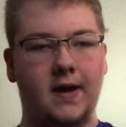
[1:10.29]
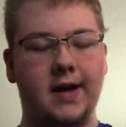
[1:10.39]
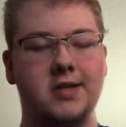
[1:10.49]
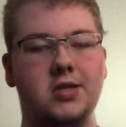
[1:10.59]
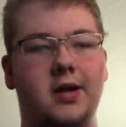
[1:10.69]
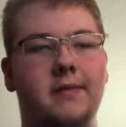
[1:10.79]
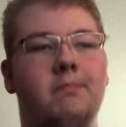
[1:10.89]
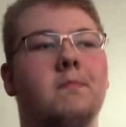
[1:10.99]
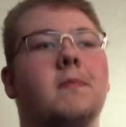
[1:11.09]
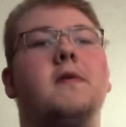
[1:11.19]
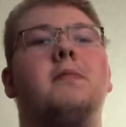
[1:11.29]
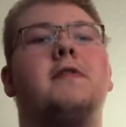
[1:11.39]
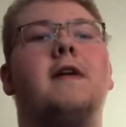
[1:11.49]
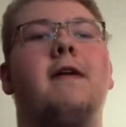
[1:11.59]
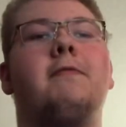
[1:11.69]
touch on some
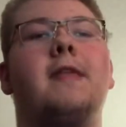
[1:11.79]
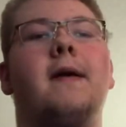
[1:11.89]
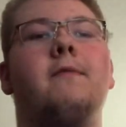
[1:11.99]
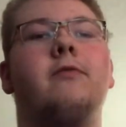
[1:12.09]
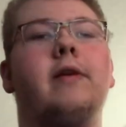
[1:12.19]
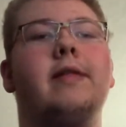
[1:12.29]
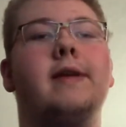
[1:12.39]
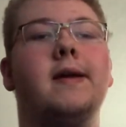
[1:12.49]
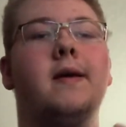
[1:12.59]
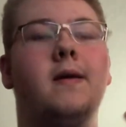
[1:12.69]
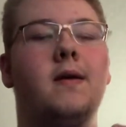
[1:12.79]
stuff that really